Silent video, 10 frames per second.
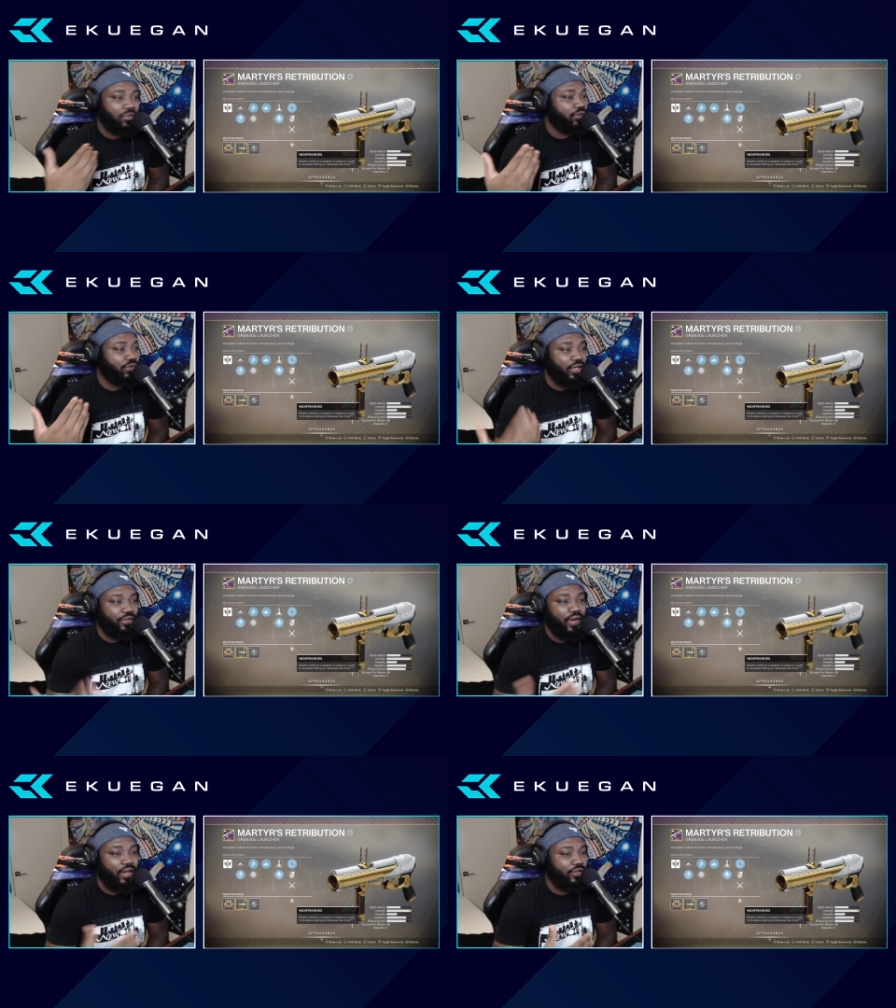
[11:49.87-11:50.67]

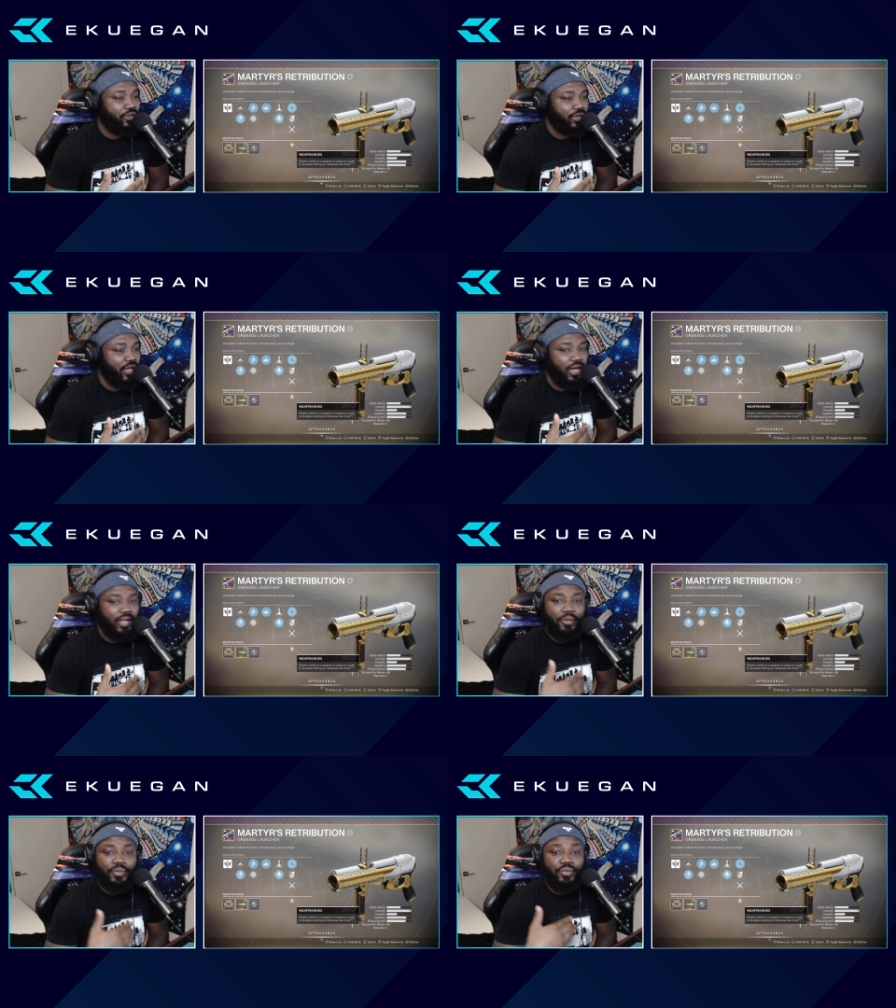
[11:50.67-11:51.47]
rangefinder kind
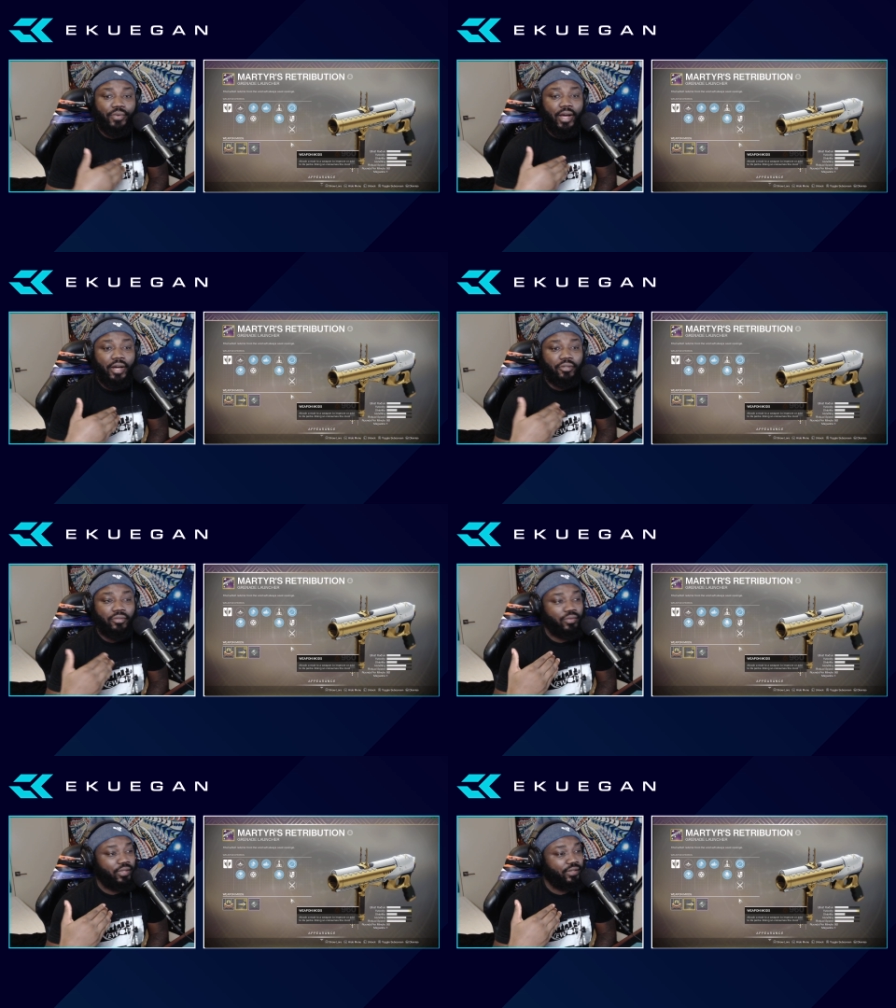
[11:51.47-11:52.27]
of helps you
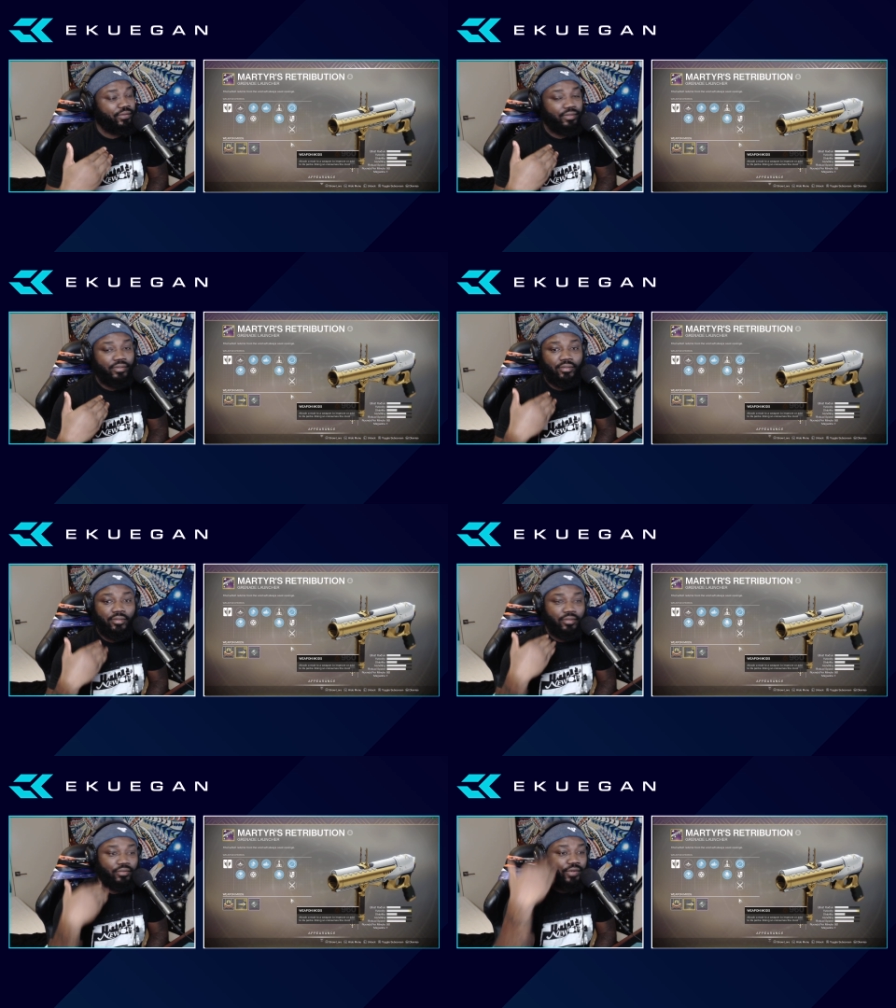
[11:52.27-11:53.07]
out with
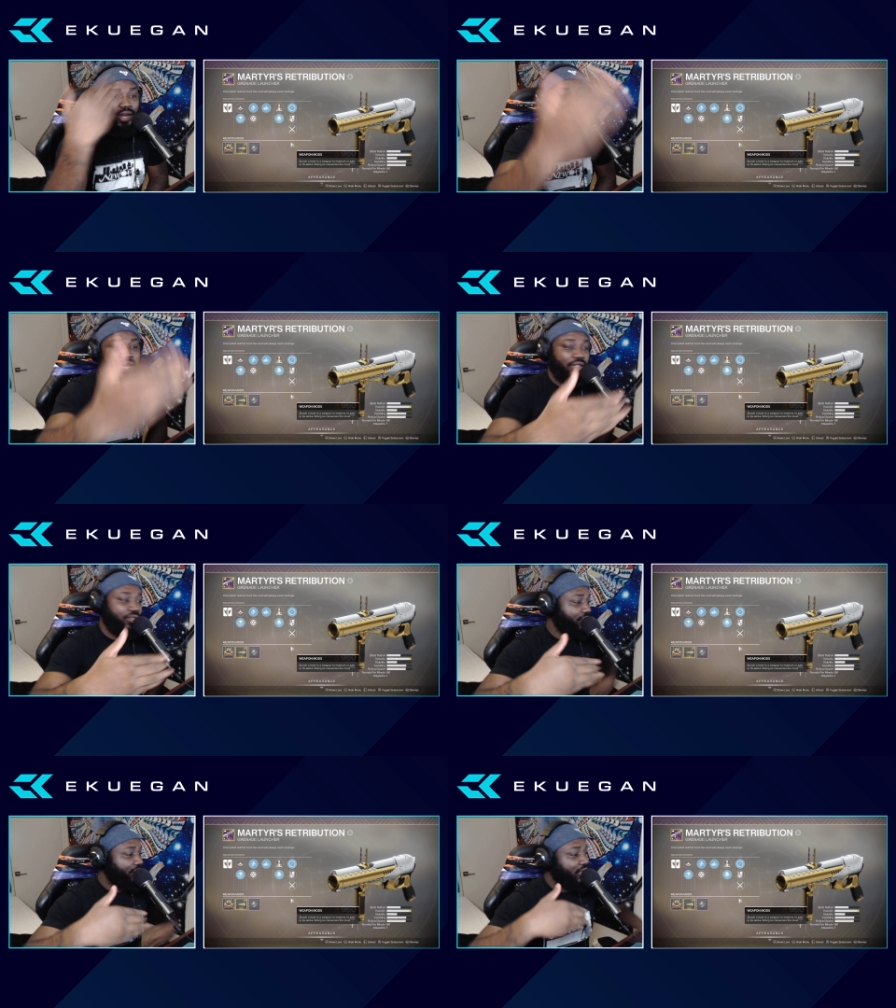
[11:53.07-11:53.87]

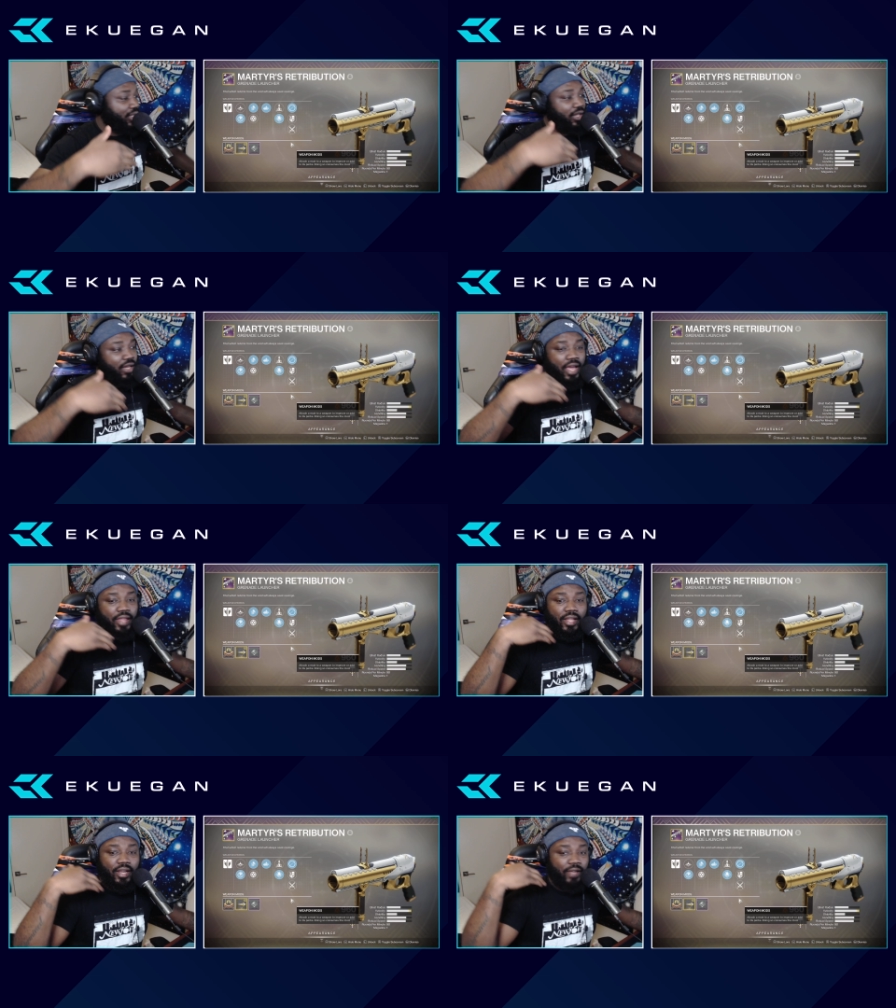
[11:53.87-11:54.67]
range,
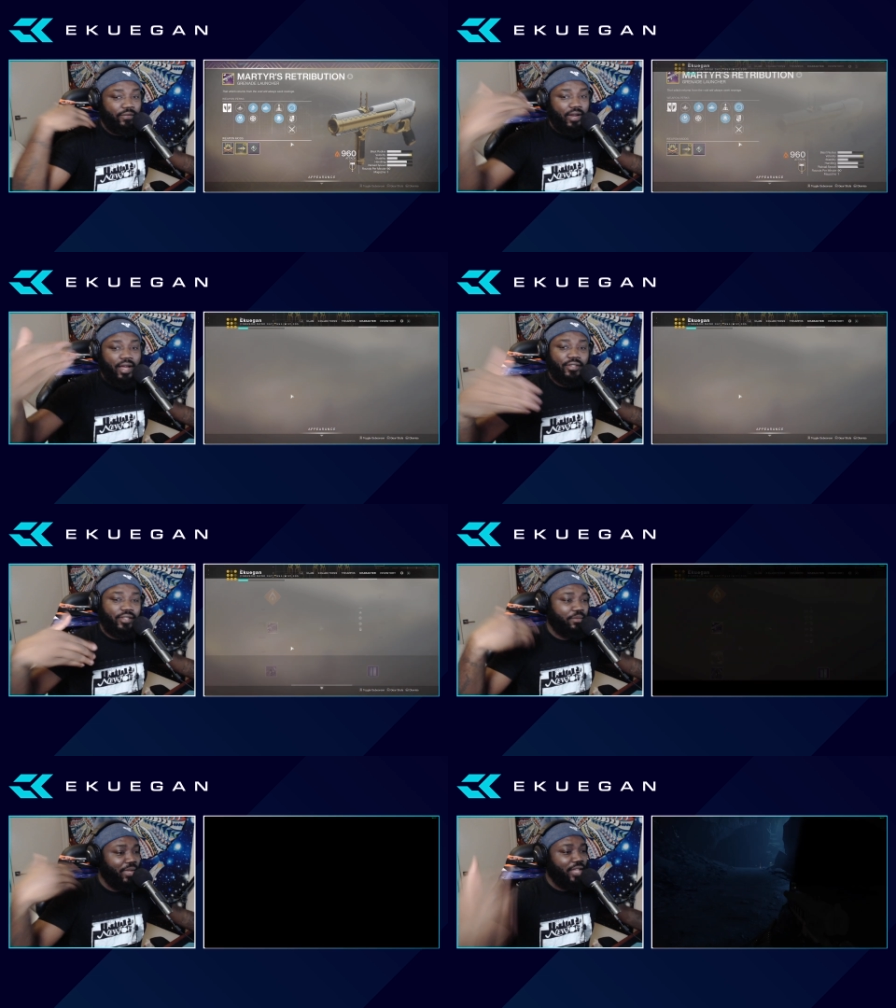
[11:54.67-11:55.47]
and then like
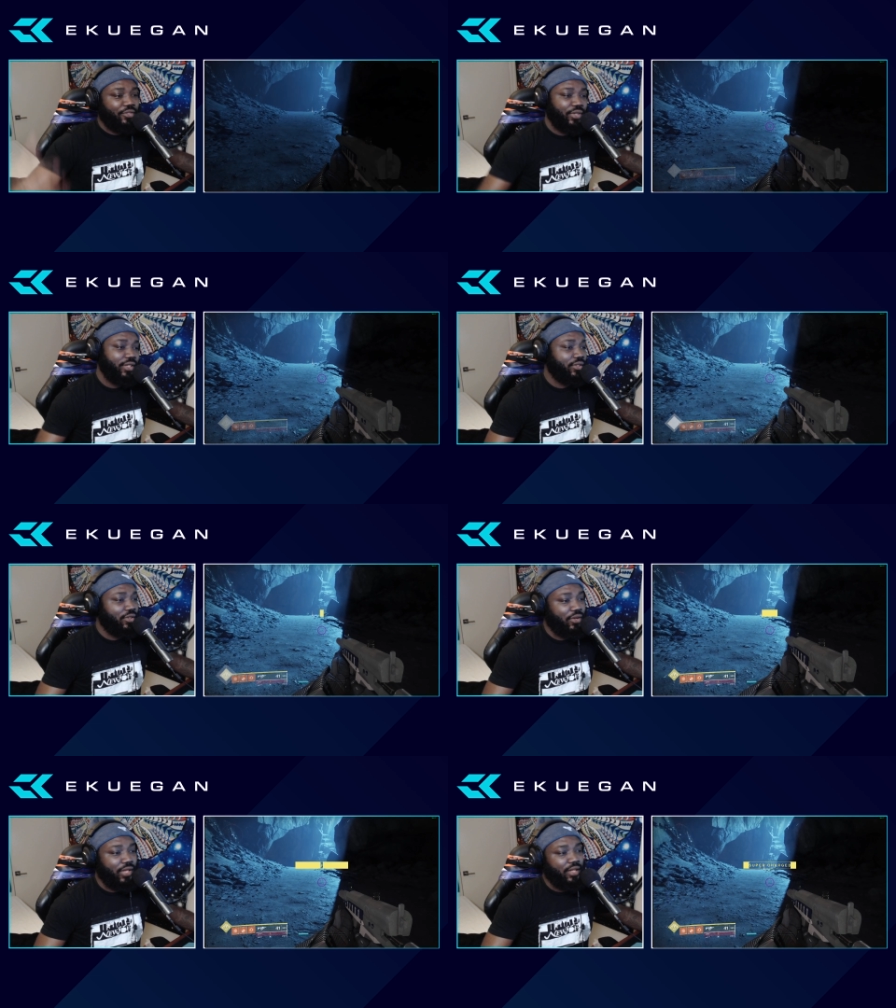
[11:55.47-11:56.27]
velocity and blast radius
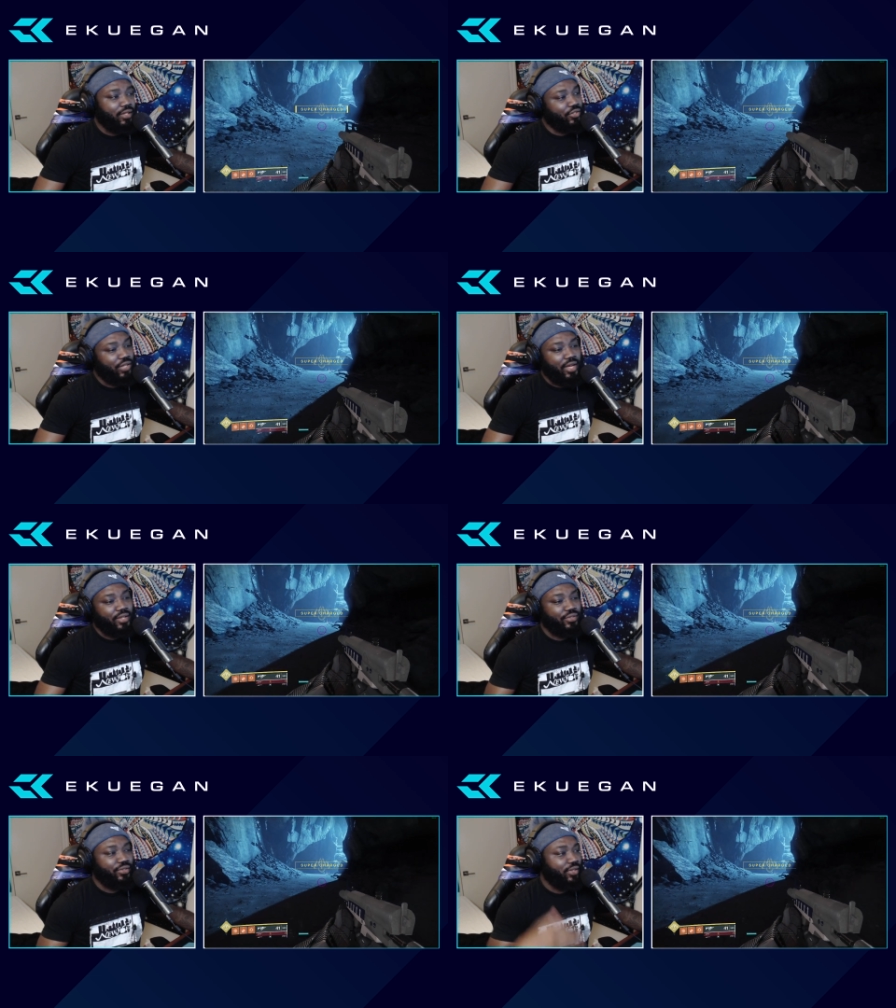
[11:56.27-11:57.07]
and all the other
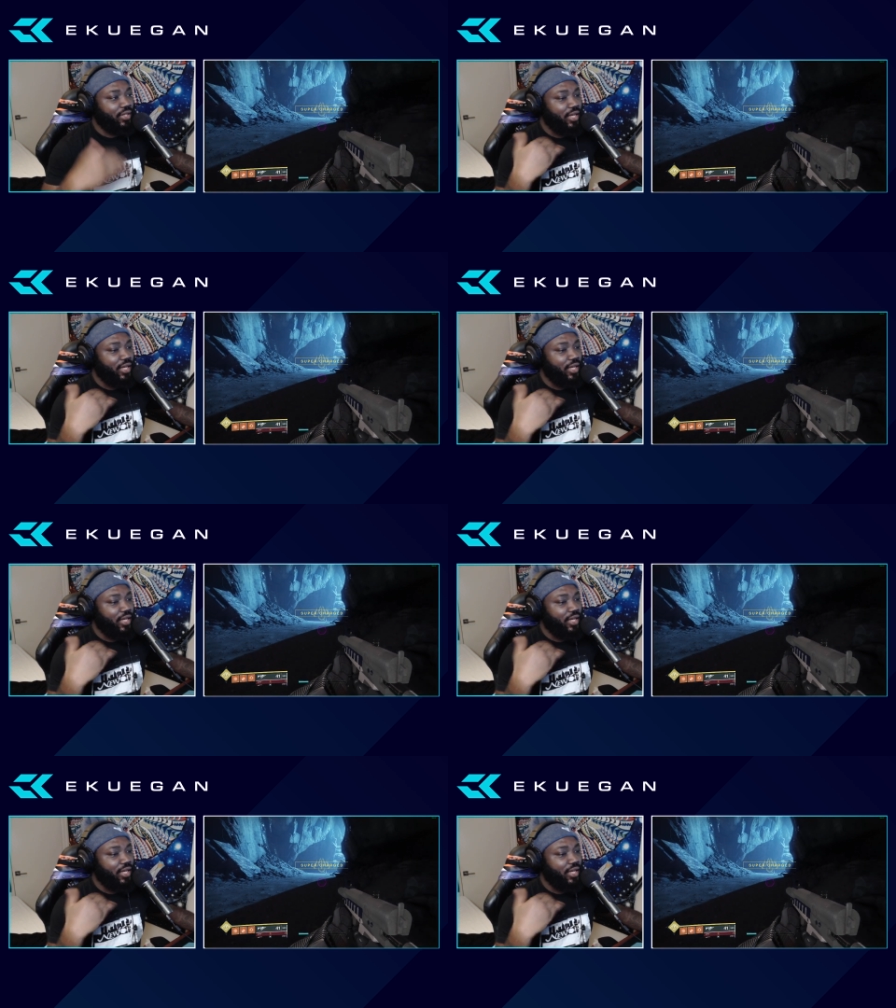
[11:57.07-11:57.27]
jazz.